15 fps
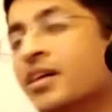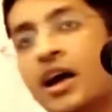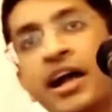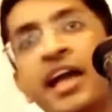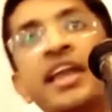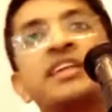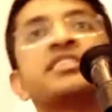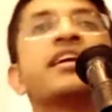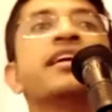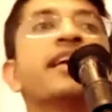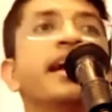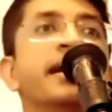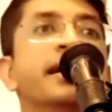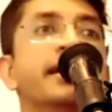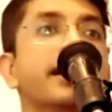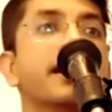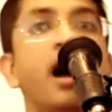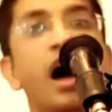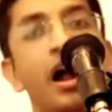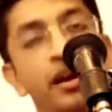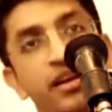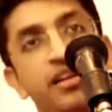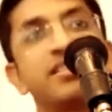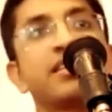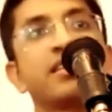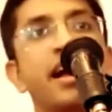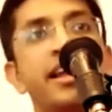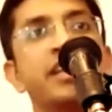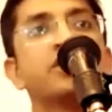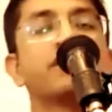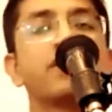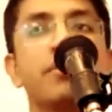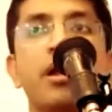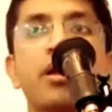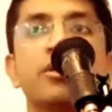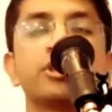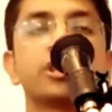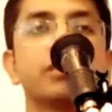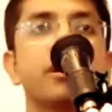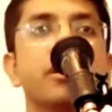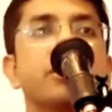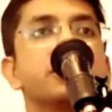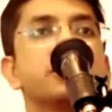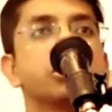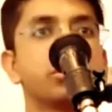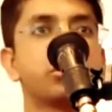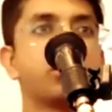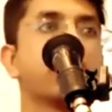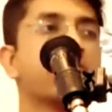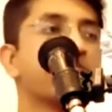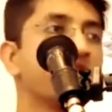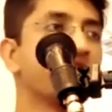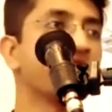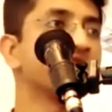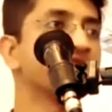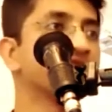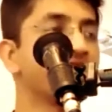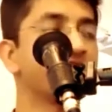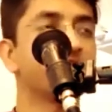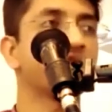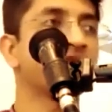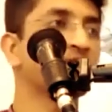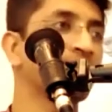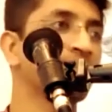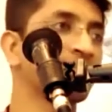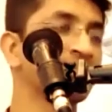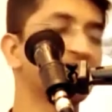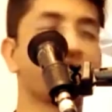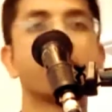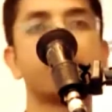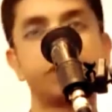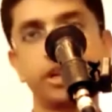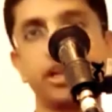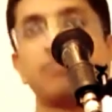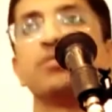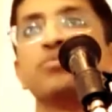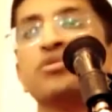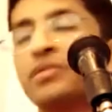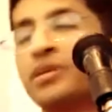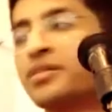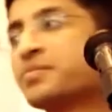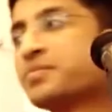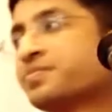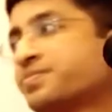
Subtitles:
Again he started editing under the guidance of Tamal Krishna Maharaj and Satswarup Maharaj and Jayadvaita Maharaj and of course Srila Prabhupada.